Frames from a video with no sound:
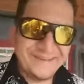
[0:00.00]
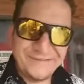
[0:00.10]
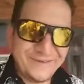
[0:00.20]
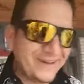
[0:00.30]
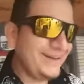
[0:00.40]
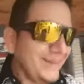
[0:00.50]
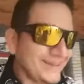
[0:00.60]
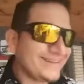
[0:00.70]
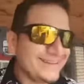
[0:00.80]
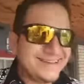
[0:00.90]

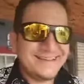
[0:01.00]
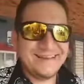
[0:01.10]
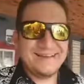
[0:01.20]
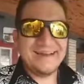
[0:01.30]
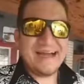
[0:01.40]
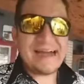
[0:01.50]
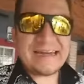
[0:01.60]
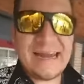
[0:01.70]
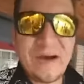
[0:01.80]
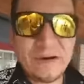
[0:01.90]
Fuck.
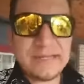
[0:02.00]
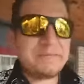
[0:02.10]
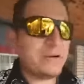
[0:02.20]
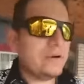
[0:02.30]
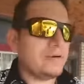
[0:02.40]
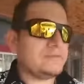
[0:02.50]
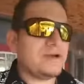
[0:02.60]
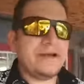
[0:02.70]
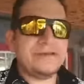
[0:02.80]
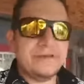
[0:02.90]
Agarren la onda, bro. I'm
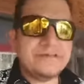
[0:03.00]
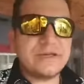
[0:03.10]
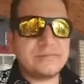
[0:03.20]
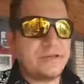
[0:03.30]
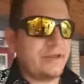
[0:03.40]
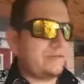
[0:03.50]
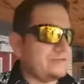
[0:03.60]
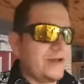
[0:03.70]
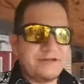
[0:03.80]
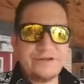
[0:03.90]
trying to do something here. I'm
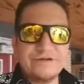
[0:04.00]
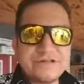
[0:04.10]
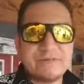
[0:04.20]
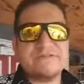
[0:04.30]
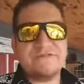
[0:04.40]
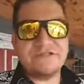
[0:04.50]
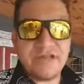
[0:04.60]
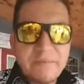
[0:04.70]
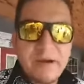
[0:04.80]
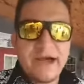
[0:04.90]
trying to do something for
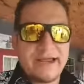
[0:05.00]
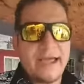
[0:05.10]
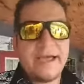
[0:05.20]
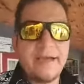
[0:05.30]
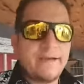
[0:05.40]
somebody.